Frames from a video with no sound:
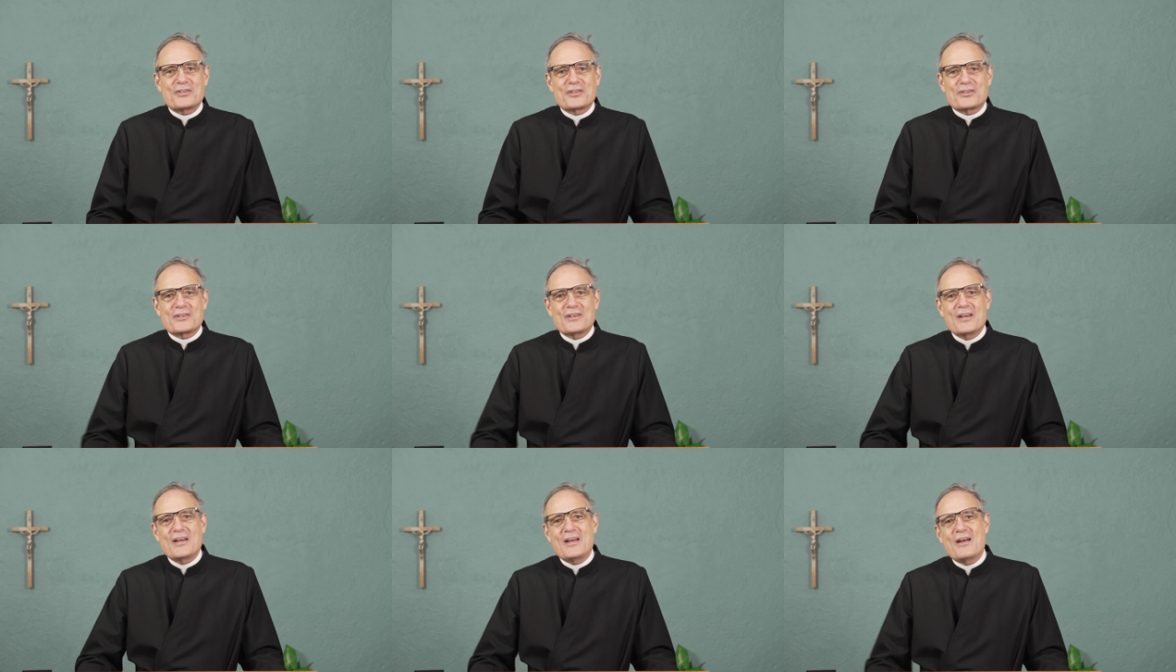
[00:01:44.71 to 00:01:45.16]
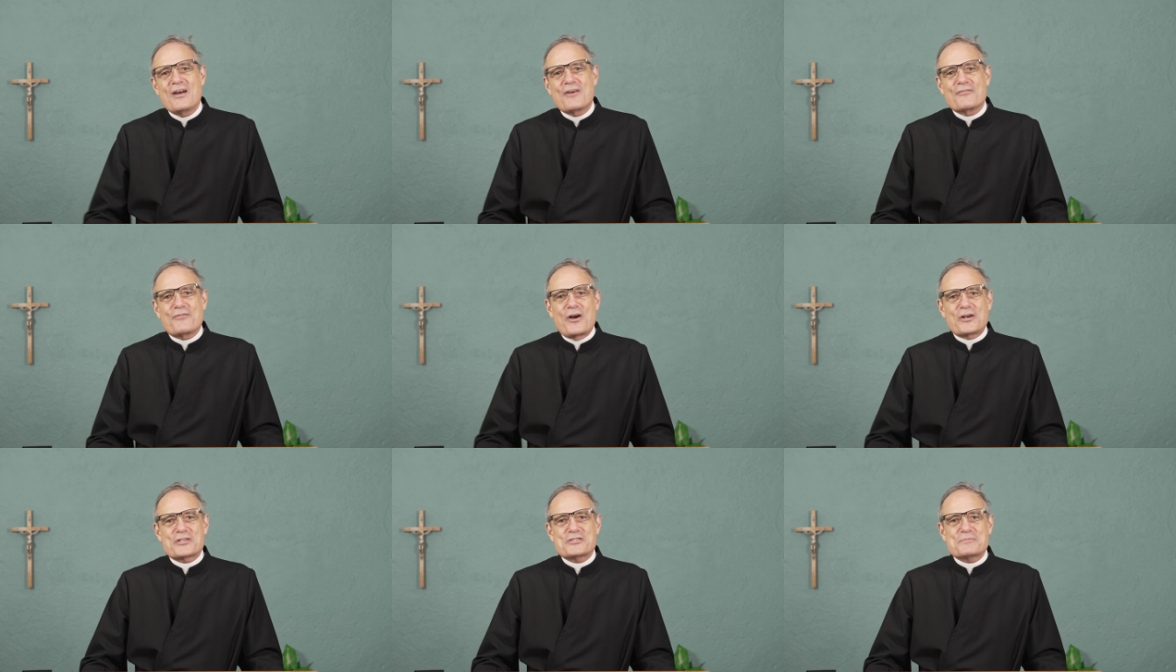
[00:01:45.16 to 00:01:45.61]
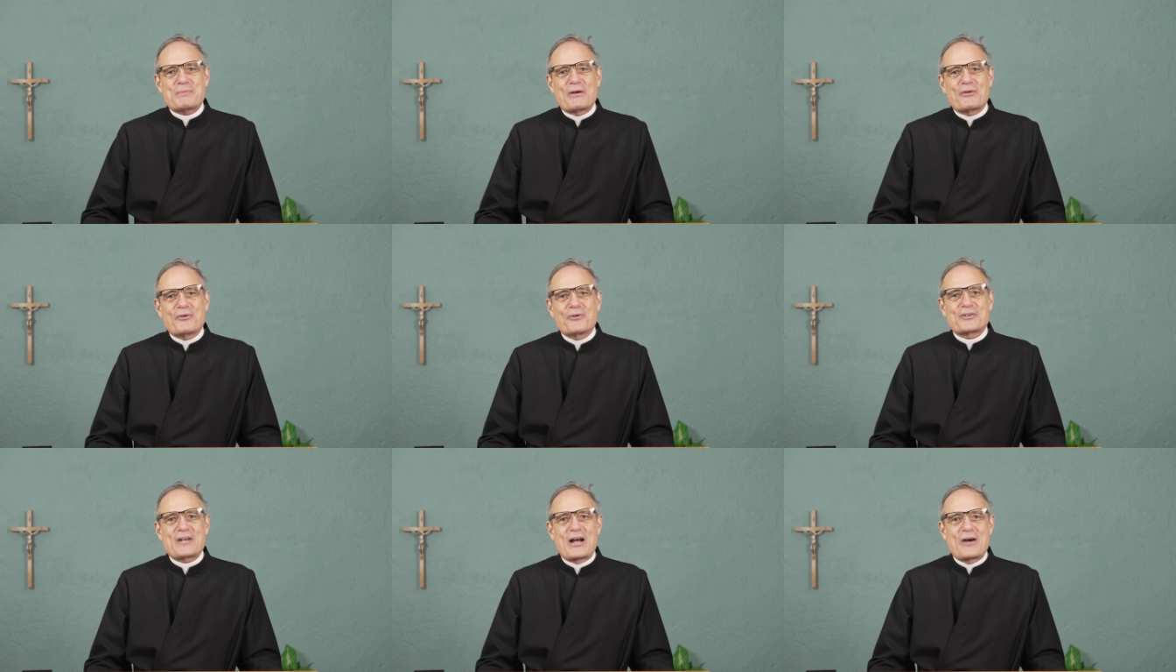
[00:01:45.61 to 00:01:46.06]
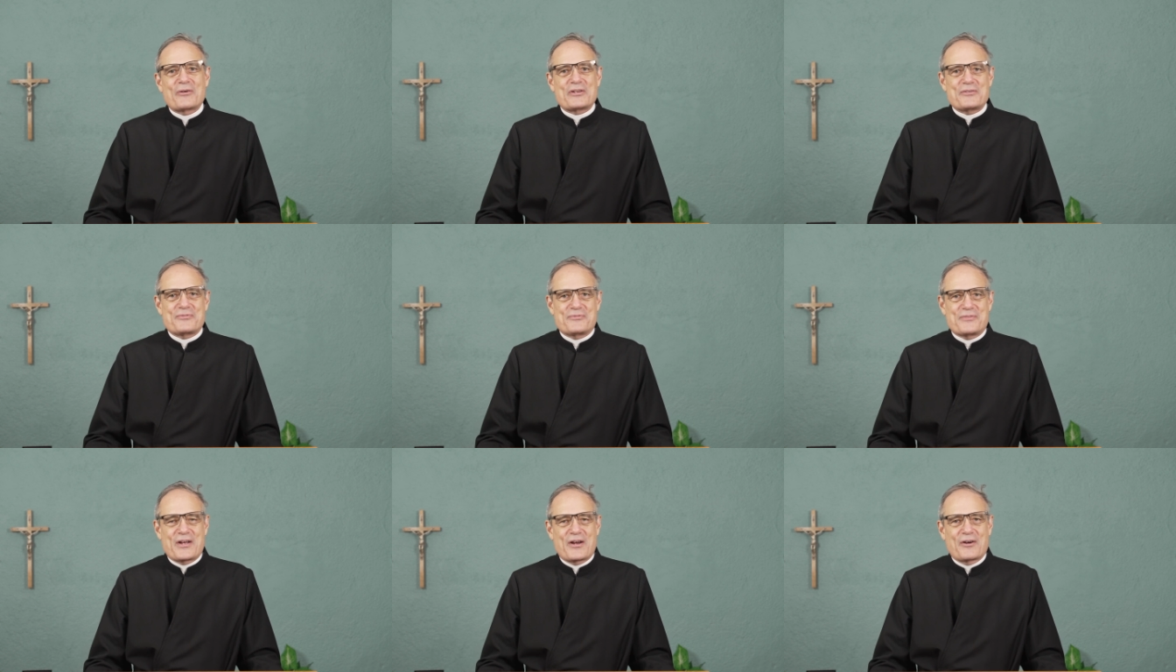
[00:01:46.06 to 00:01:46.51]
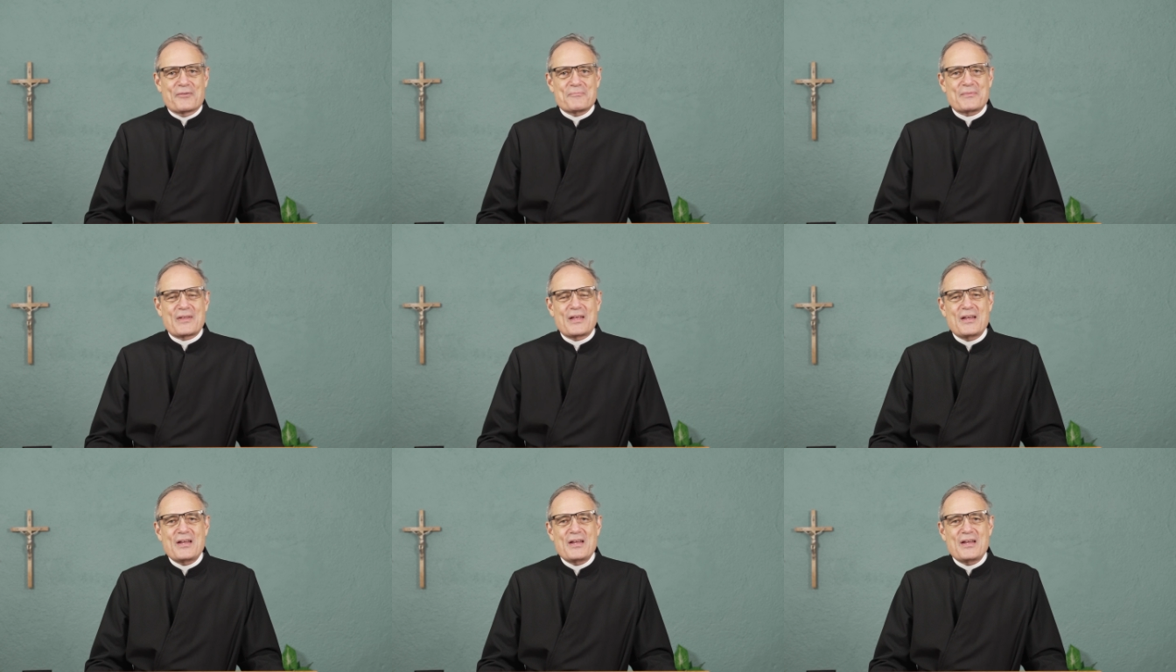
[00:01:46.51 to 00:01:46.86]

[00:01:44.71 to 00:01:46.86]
to the Foxborough County Fair,